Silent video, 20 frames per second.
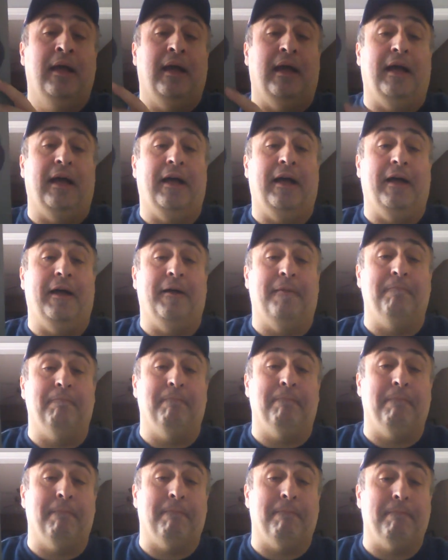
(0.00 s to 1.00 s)

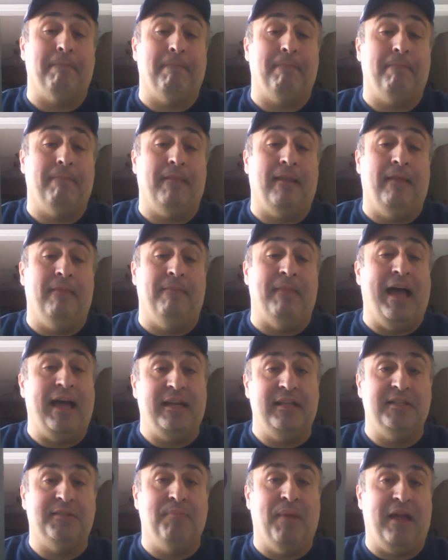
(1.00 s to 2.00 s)
Um,
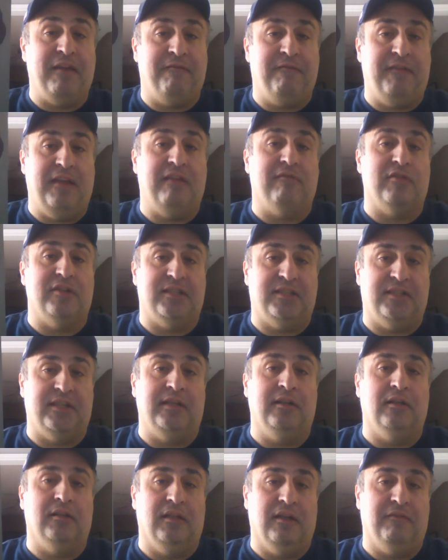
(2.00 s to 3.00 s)
that is my favorite
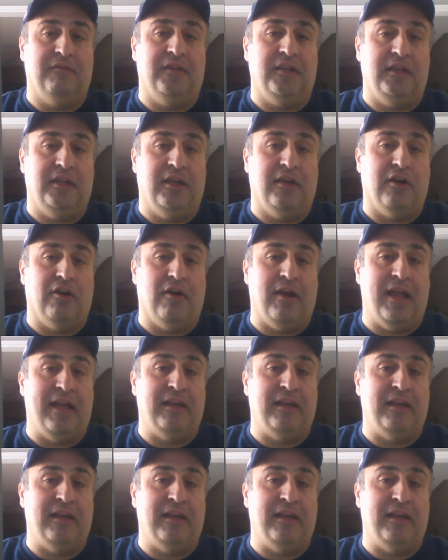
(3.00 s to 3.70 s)
single of the year.